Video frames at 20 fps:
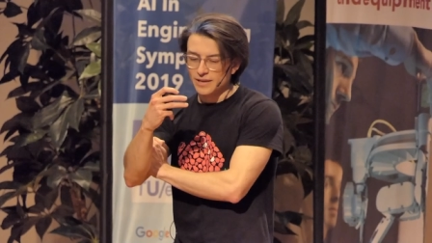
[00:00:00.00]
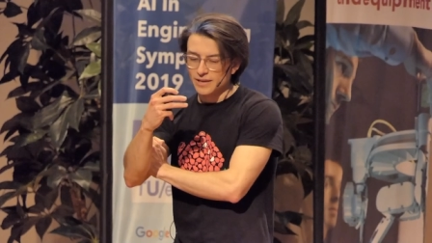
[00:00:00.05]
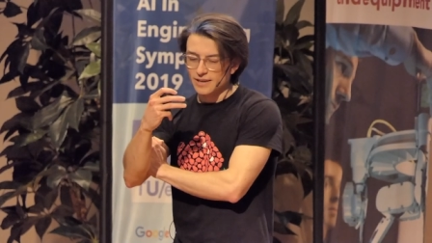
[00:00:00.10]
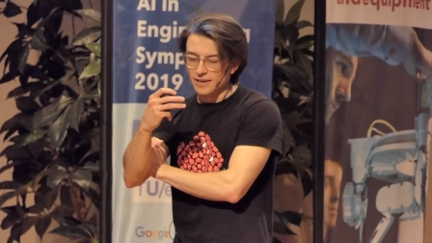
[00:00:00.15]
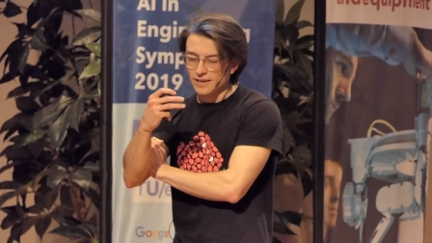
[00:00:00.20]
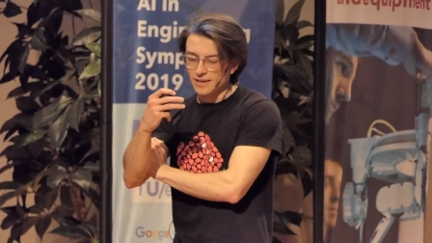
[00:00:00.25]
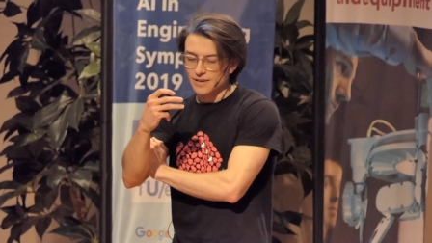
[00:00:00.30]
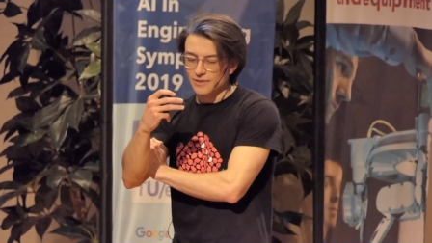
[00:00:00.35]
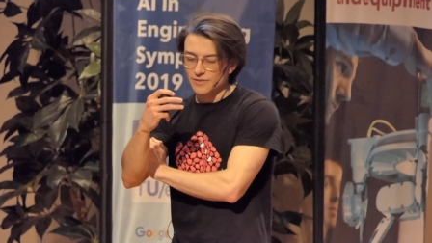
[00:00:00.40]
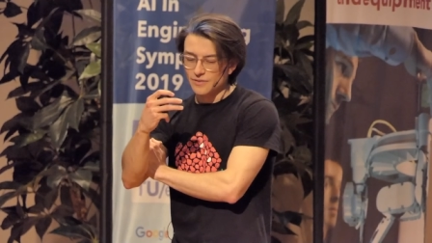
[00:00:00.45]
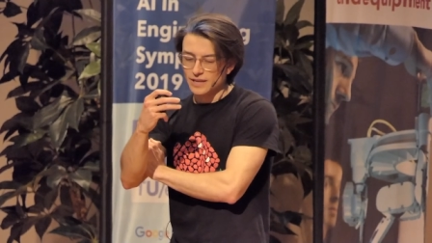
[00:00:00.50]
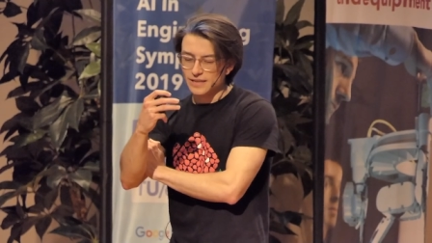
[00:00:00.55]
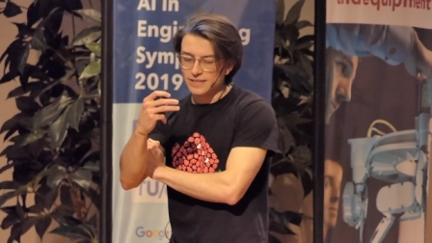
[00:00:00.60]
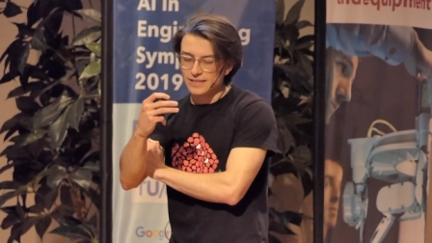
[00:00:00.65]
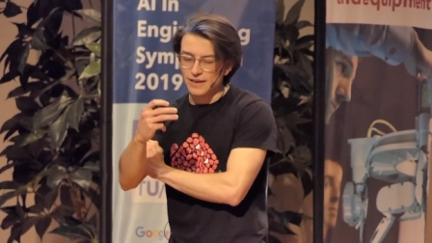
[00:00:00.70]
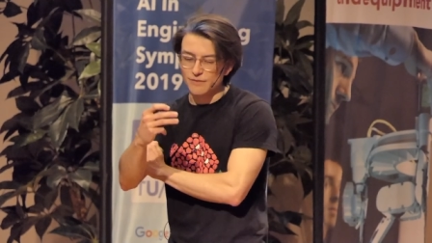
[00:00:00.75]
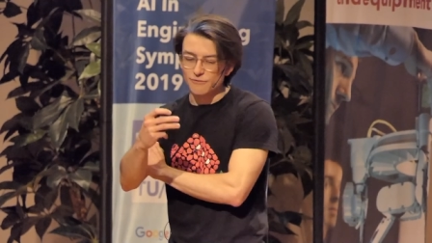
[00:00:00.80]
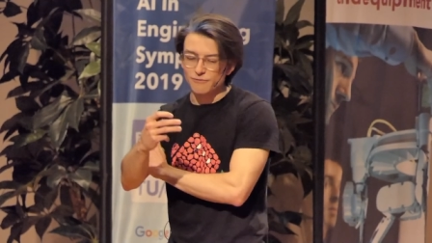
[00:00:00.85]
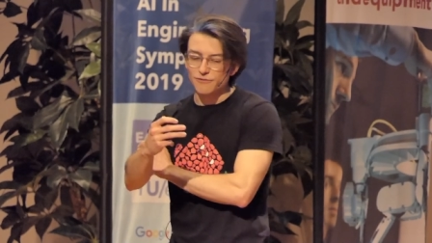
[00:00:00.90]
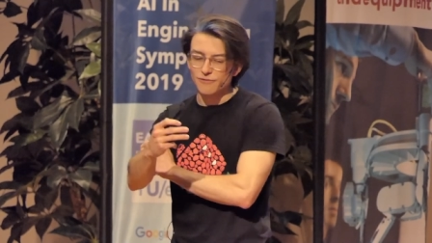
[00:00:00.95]
uh, it
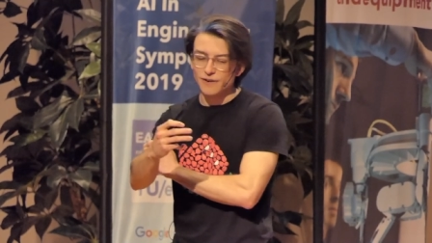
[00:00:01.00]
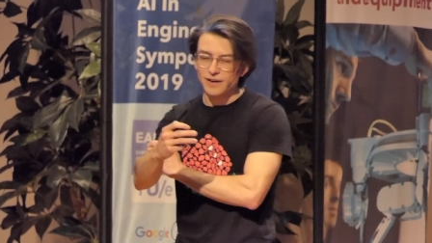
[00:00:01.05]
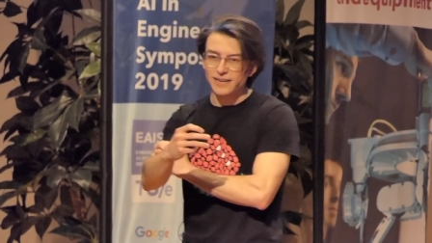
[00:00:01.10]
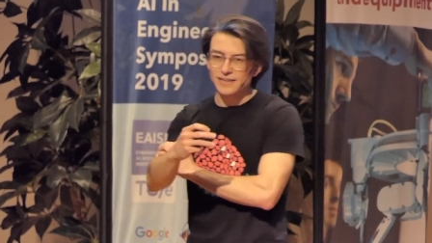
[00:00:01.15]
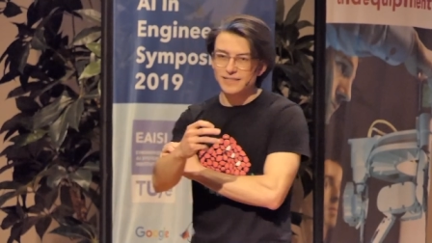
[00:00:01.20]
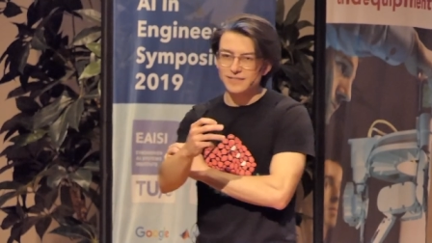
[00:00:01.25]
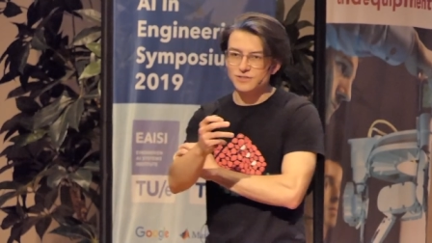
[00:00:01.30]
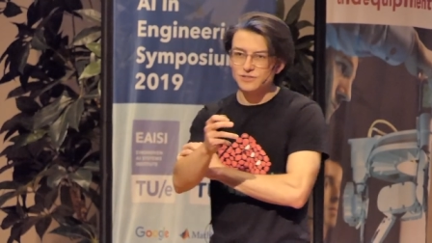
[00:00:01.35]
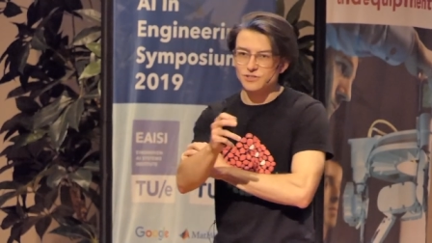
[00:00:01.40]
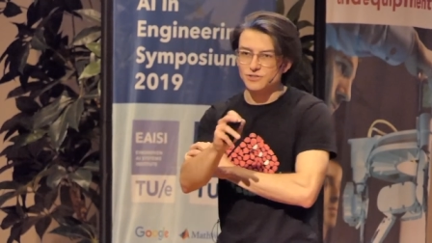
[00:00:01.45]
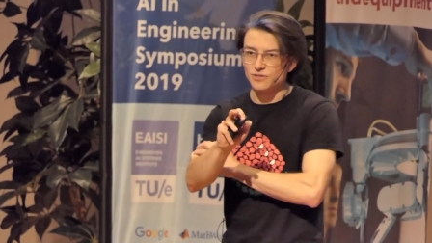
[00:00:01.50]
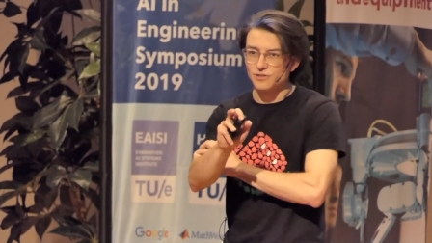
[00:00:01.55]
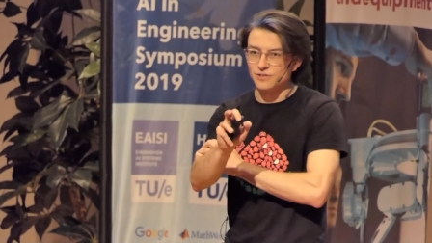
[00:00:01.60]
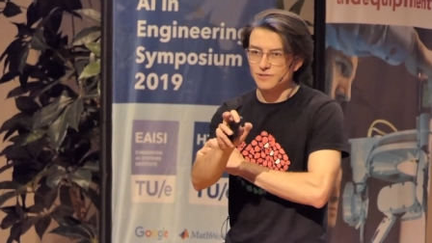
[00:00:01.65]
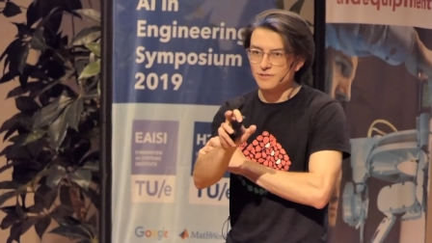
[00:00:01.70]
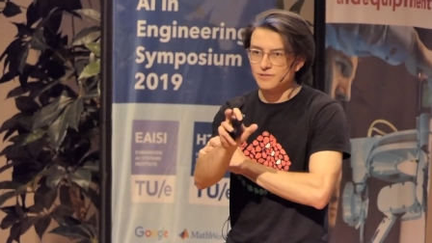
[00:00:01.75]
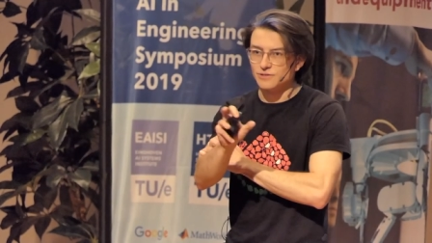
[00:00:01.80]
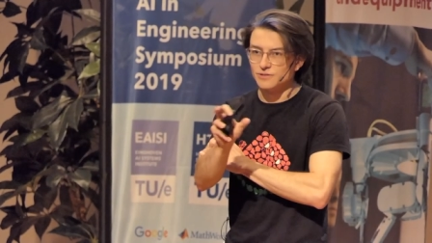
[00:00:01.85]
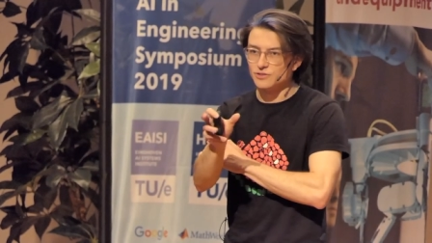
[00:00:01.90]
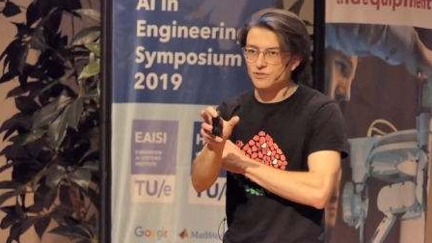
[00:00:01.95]
can find
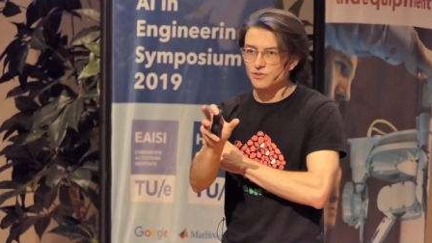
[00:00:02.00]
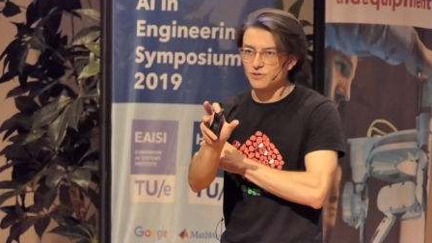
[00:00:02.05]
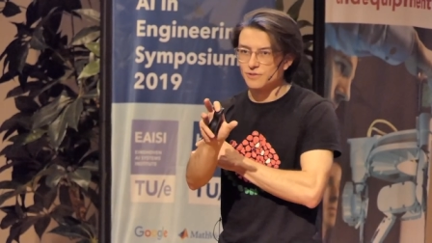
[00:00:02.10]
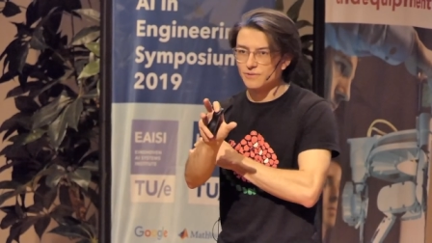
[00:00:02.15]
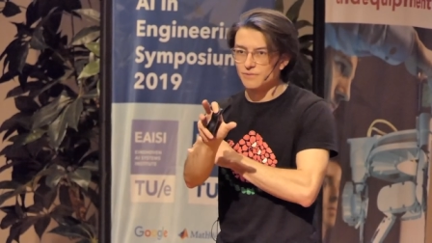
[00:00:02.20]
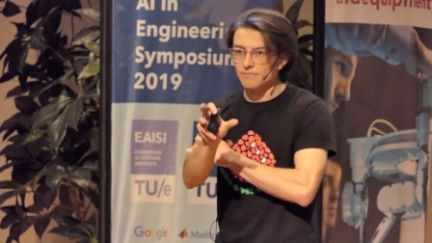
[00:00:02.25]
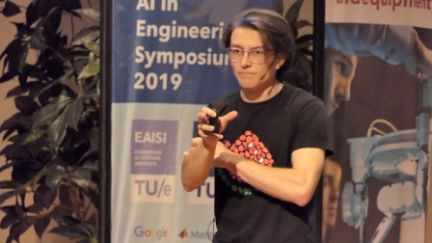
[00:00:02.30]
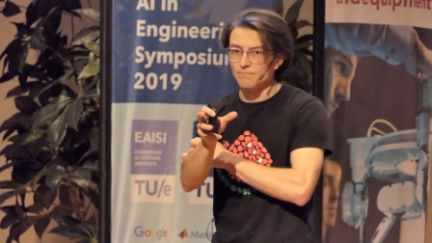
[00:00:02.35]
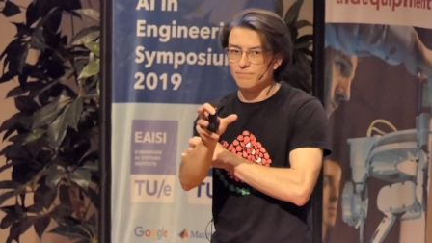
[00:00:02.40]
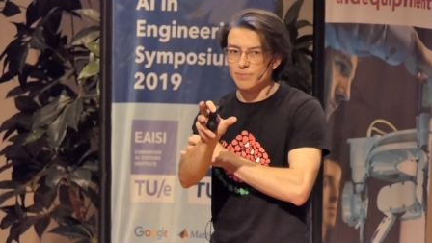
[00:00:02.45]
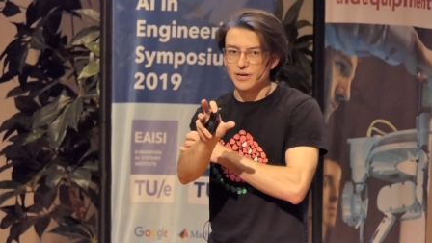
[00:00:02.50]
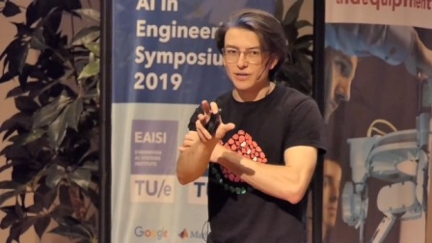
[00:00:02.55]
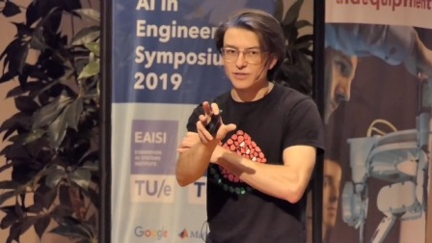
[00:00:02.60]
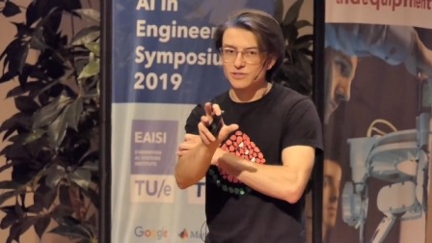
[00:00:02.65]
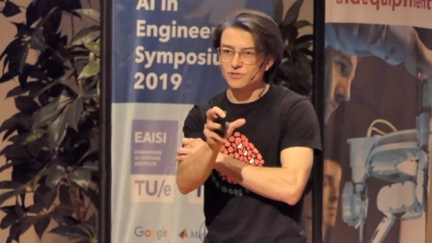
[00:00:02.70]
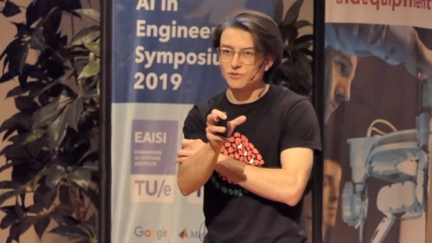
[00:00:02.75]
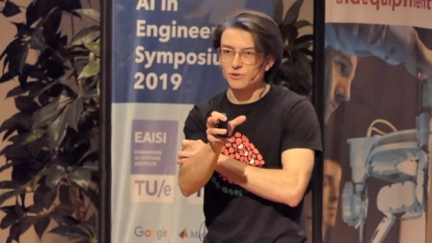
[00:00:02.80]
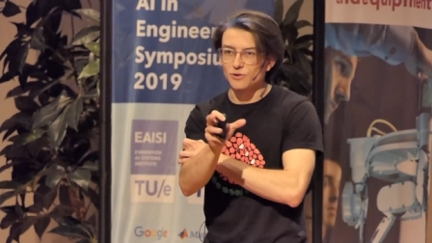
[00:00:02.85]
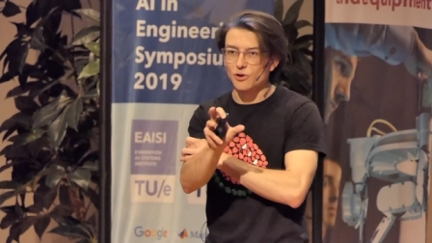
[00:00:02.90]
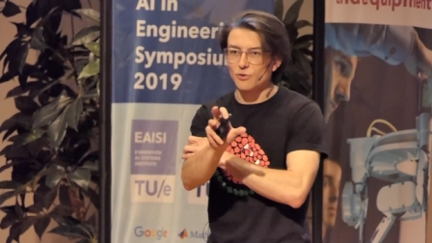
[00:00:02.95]
certain certain
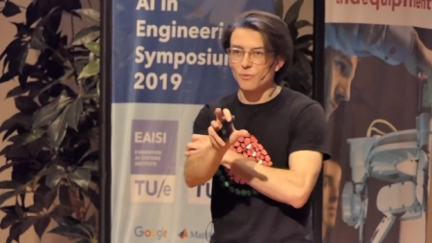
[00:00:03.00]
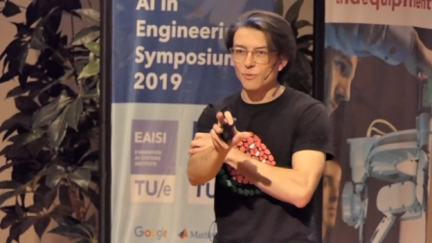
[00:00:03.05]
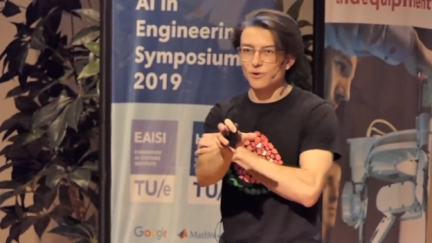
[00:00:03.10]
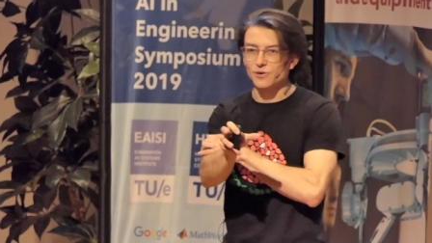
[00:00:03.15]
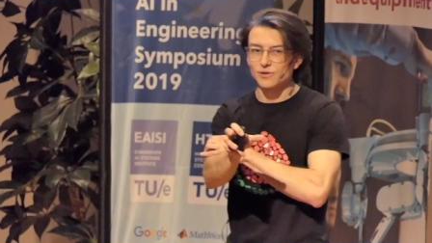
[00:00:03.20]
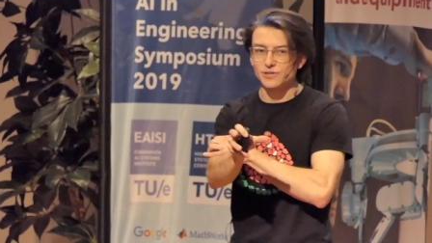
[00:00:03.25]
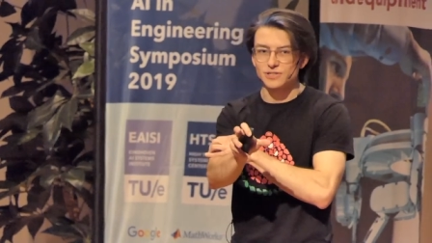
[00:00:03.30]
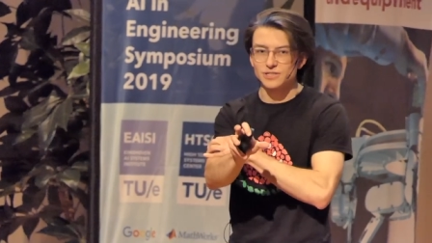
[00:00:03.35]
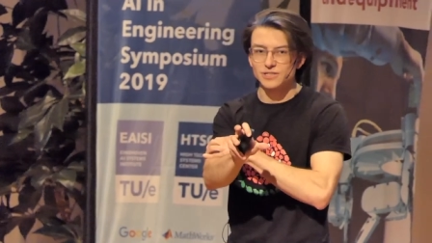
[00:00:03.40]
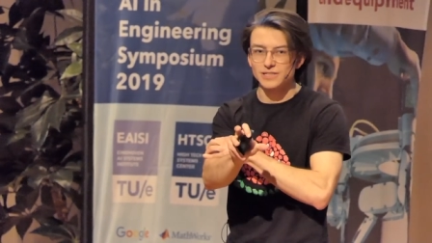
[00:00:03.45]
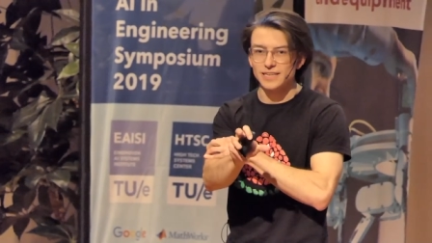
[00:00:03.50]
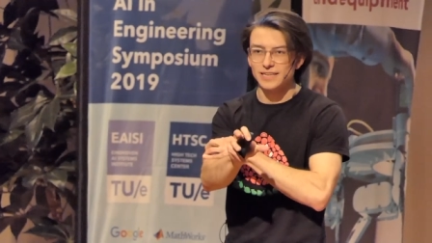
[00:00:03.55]
bugs or quirks